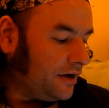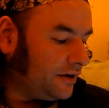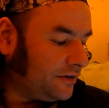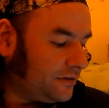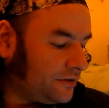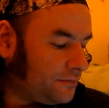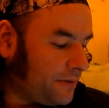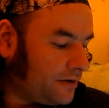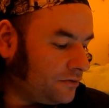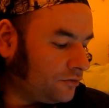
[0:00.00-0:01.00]
it is this
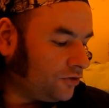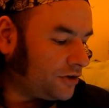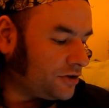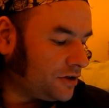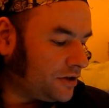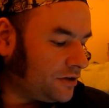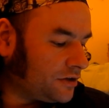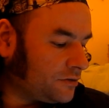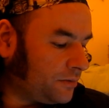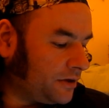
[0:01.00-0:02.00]
mental tragedy that
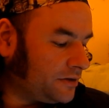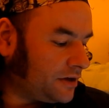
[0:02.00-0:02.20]
explains